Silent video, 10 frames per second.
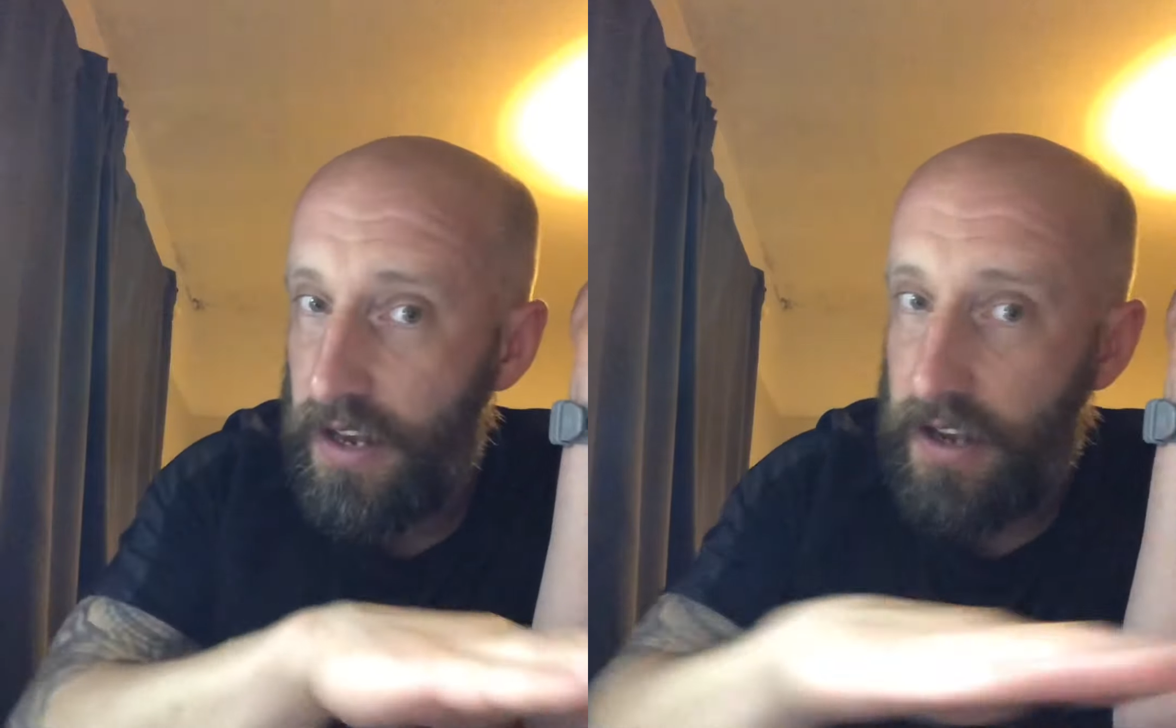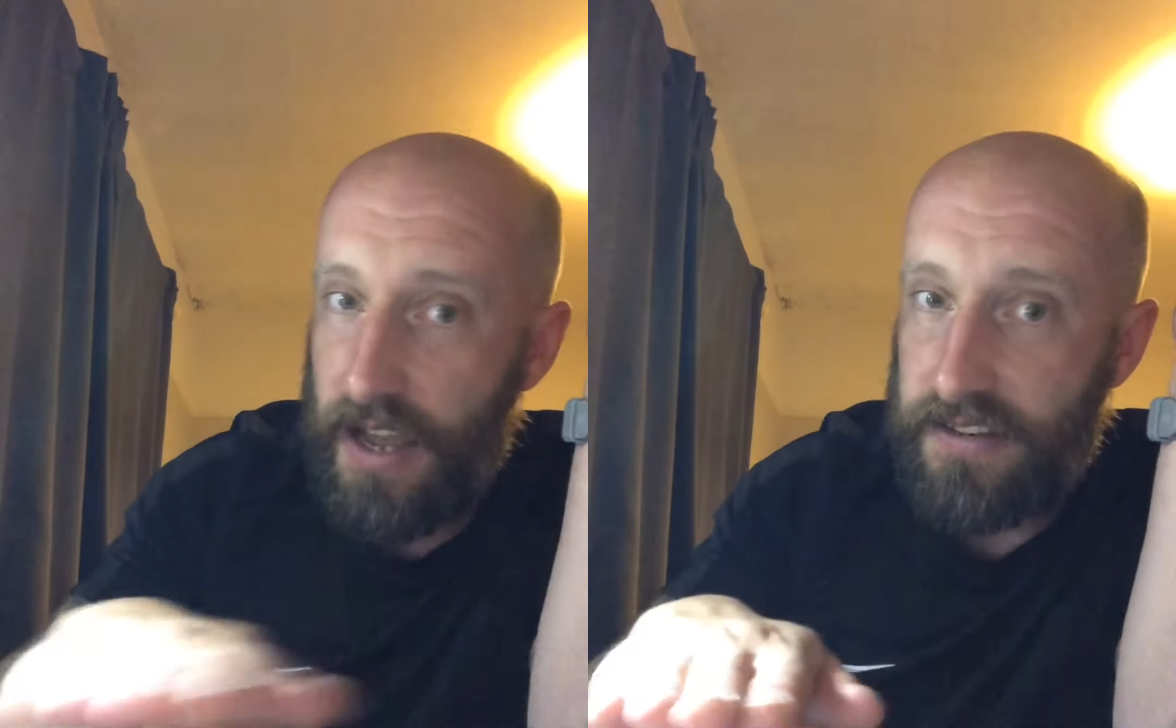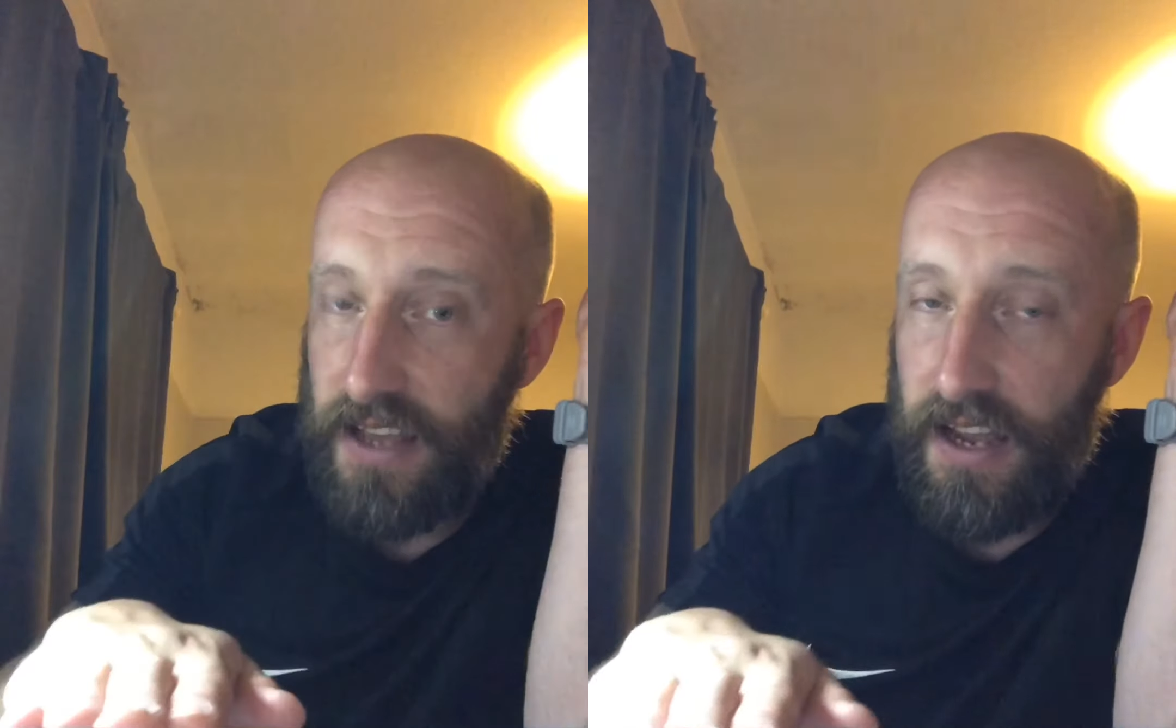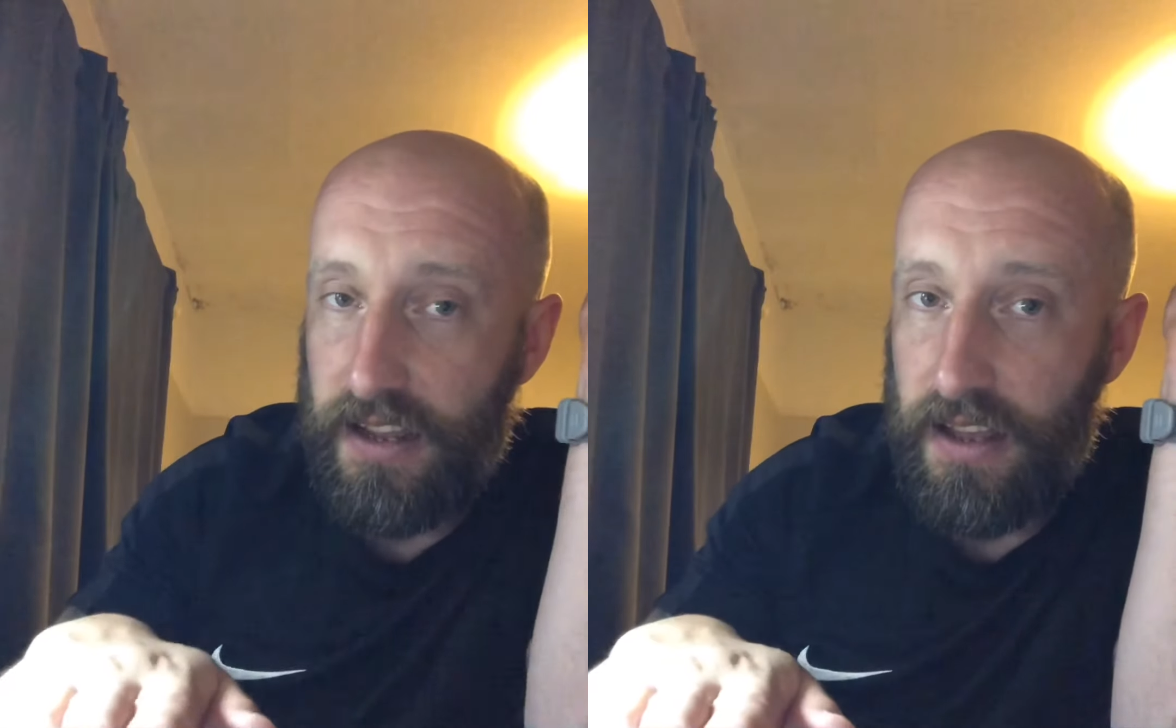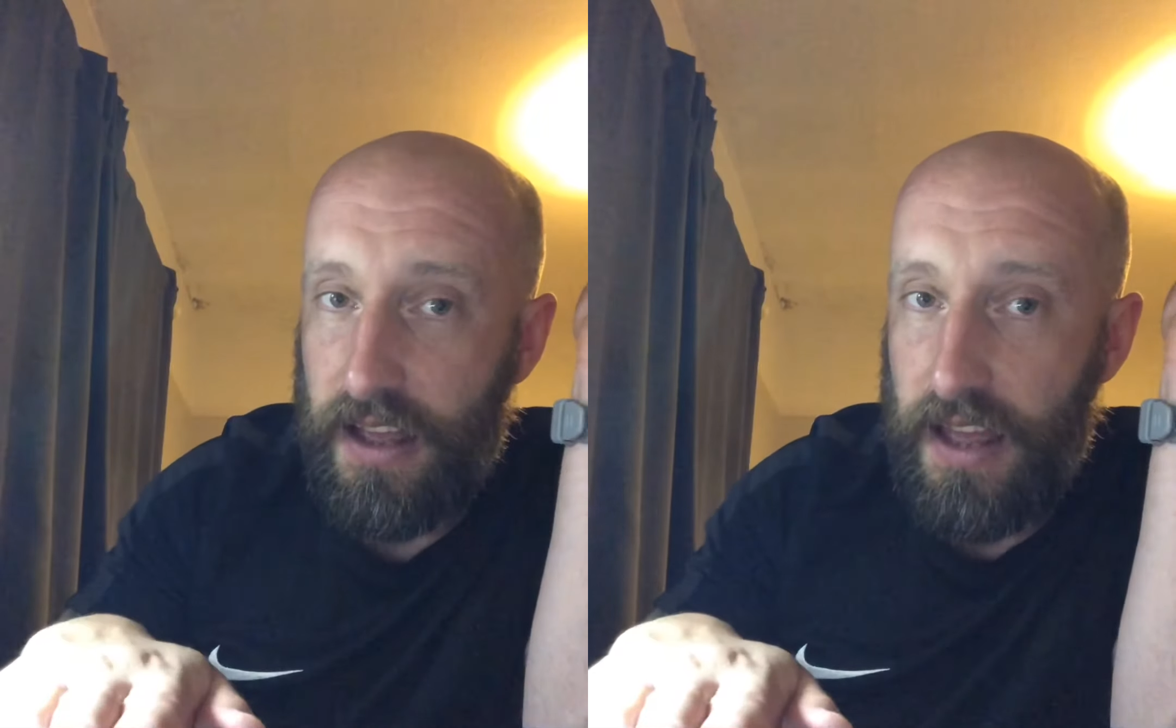Next
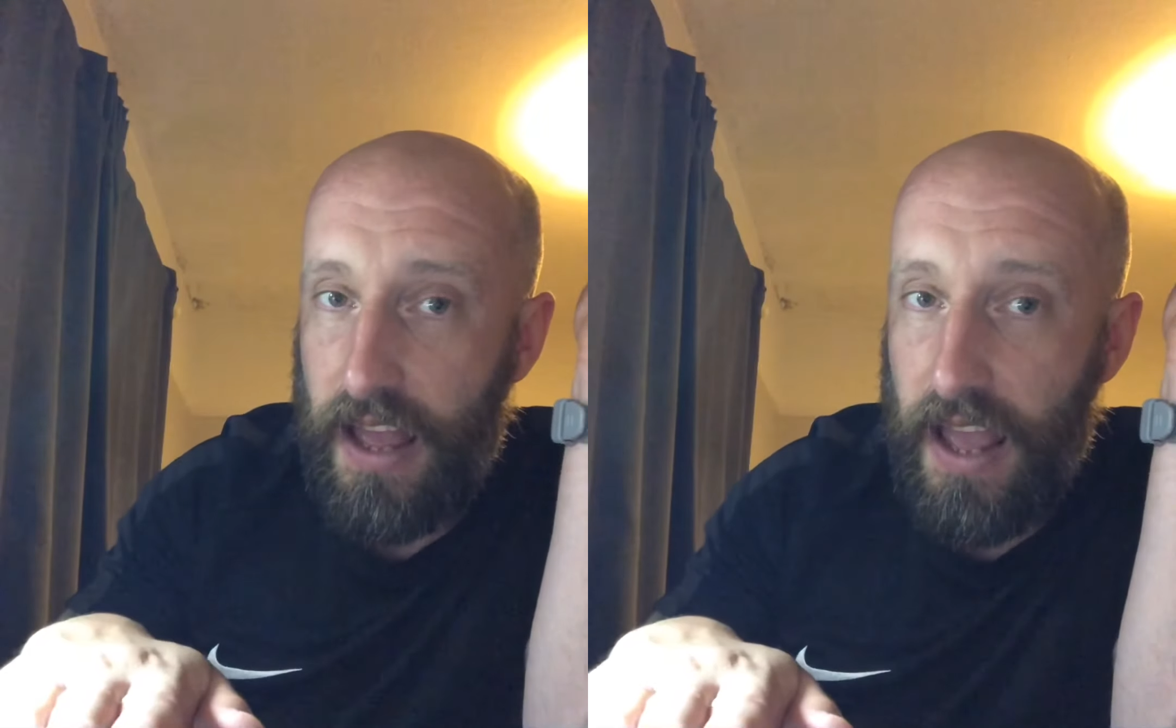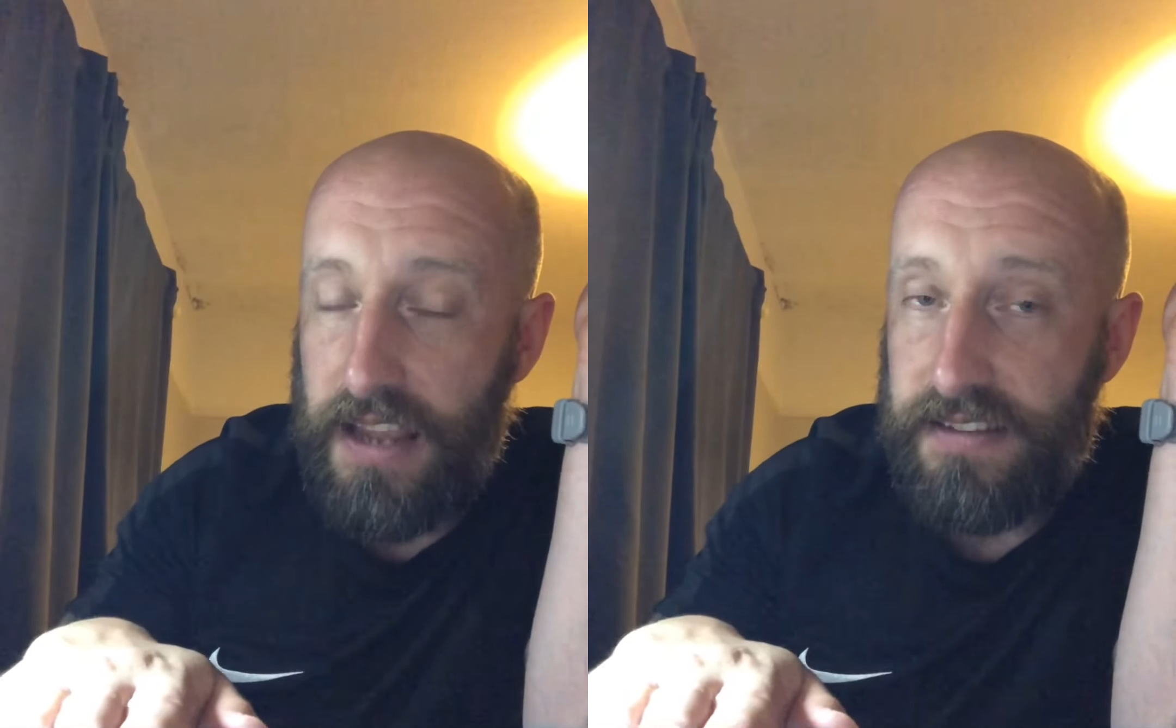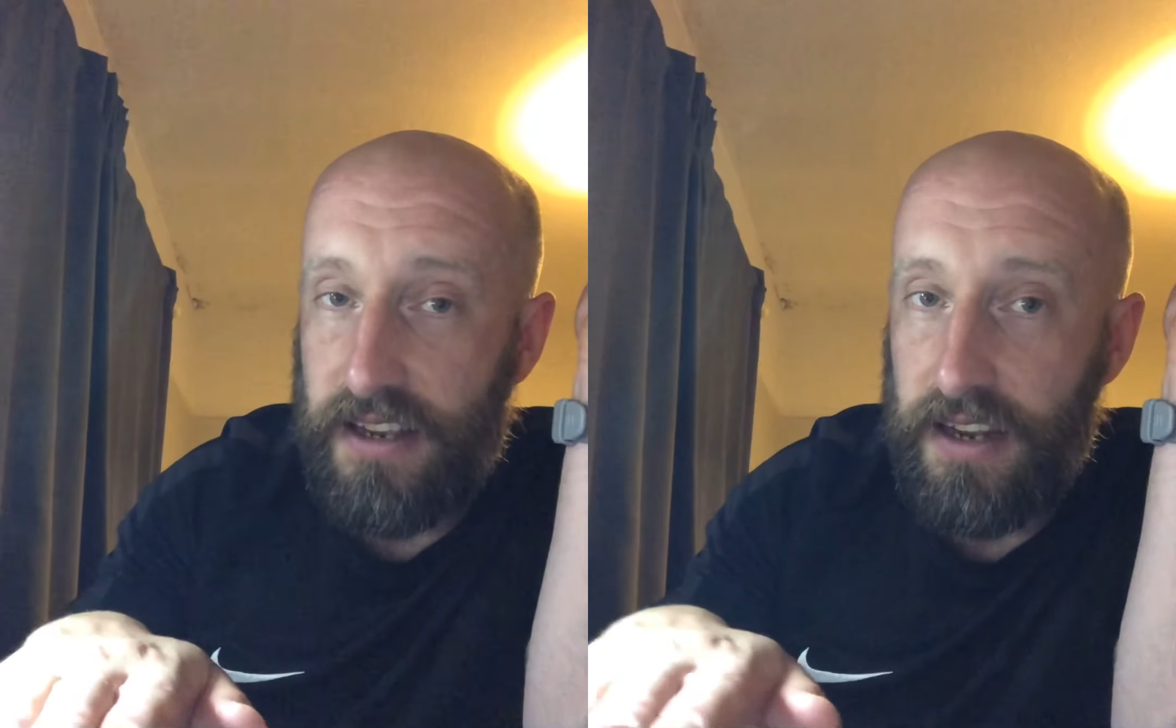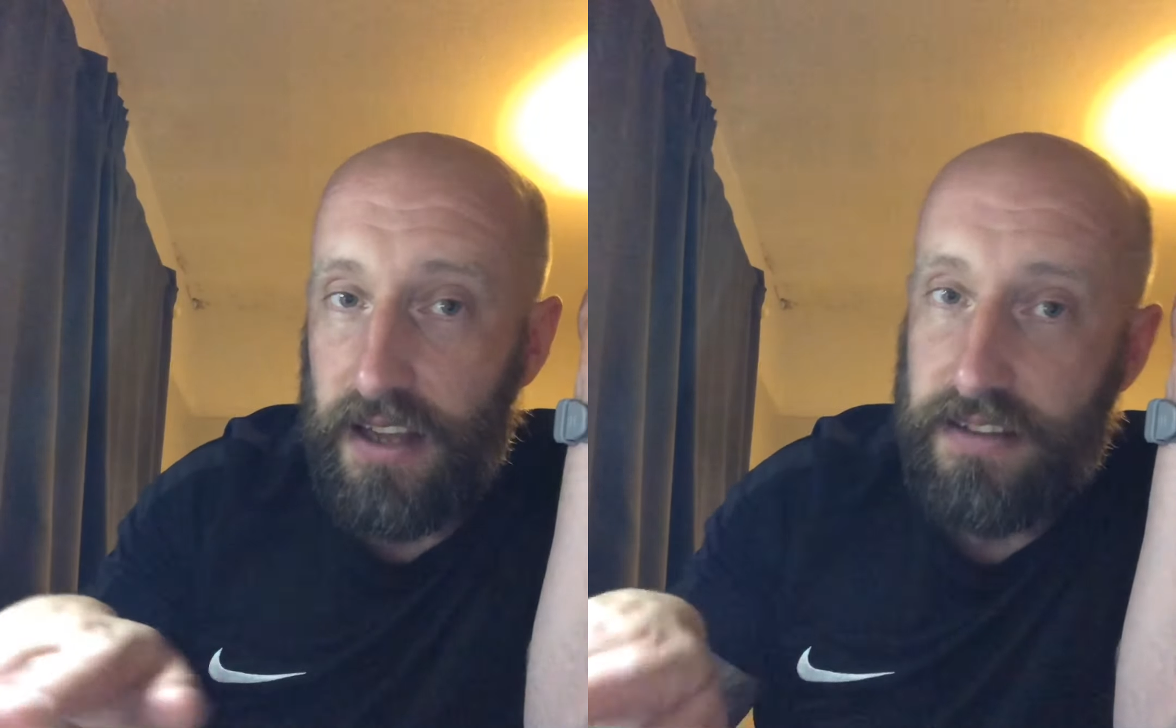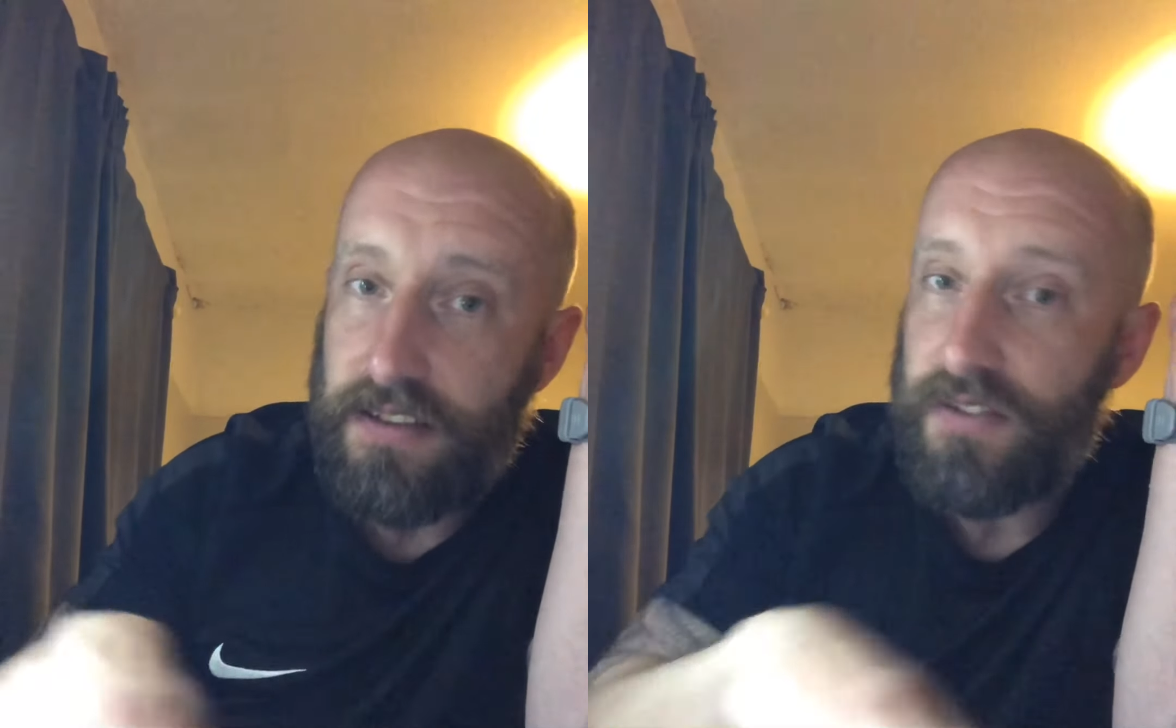height, 8-second
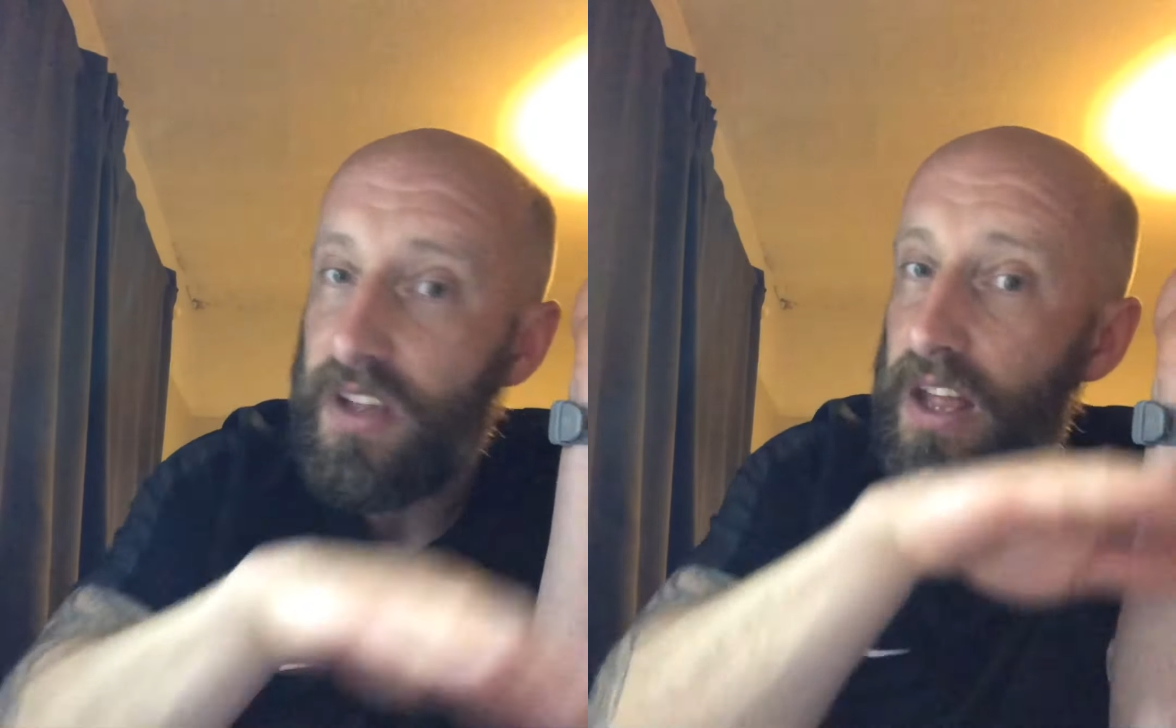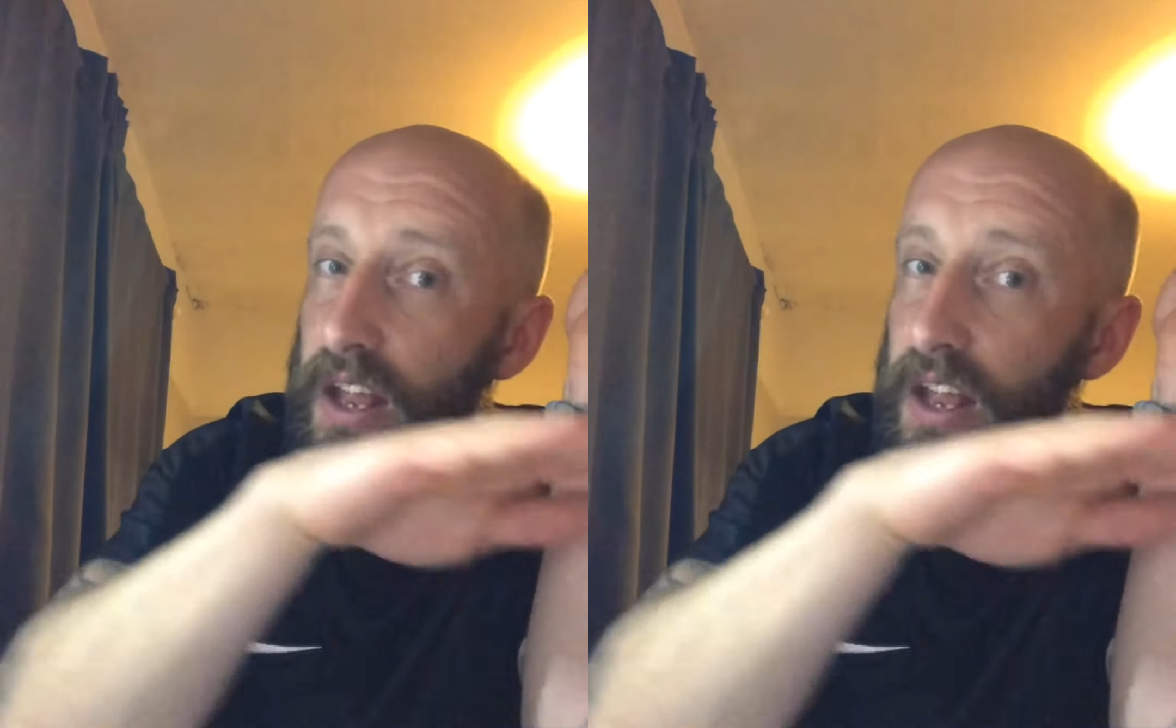negatives.